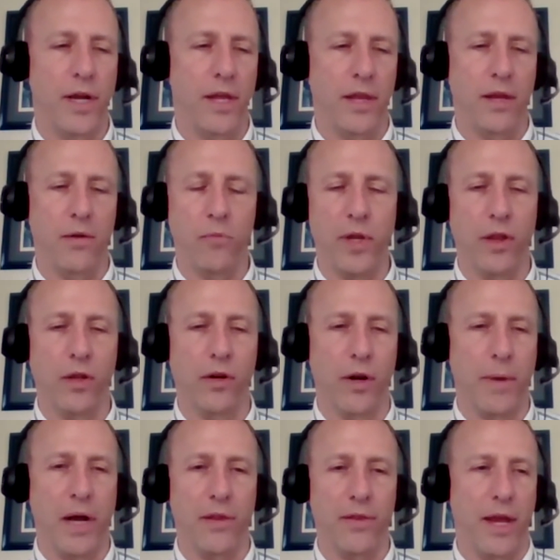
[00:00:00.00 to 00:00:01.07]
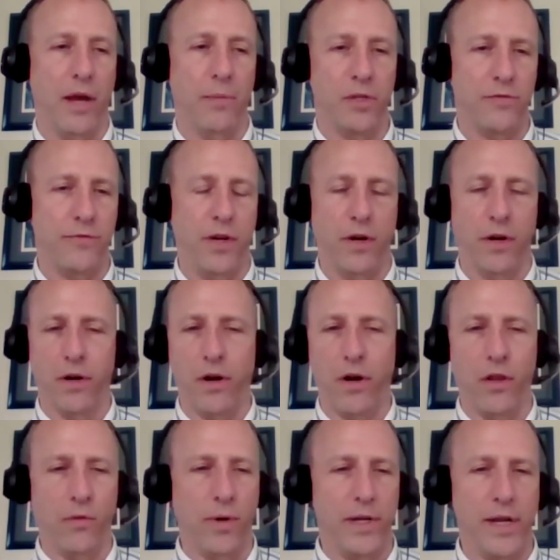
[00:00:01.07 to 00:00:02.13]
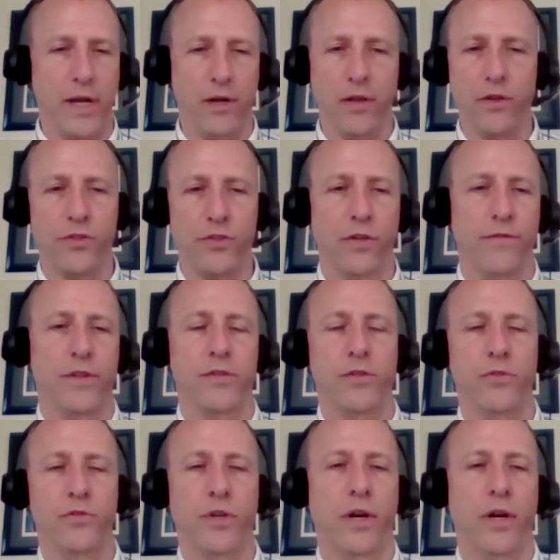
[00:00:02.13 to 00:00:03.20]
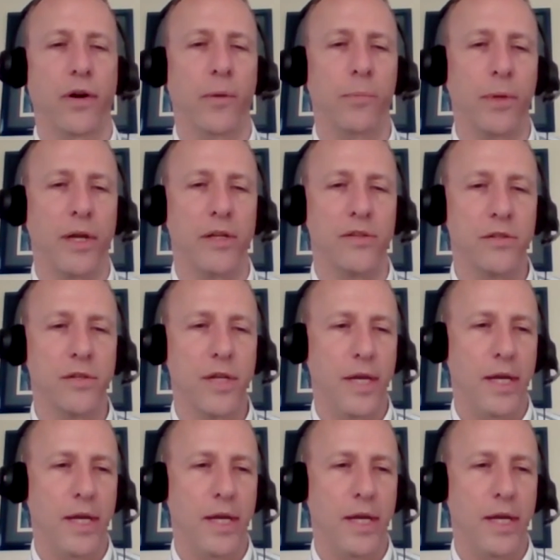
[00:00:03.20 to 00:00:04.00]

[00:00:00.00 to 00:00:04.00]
And then we learn about the atmosphere all the way down to the surface using our airplanes.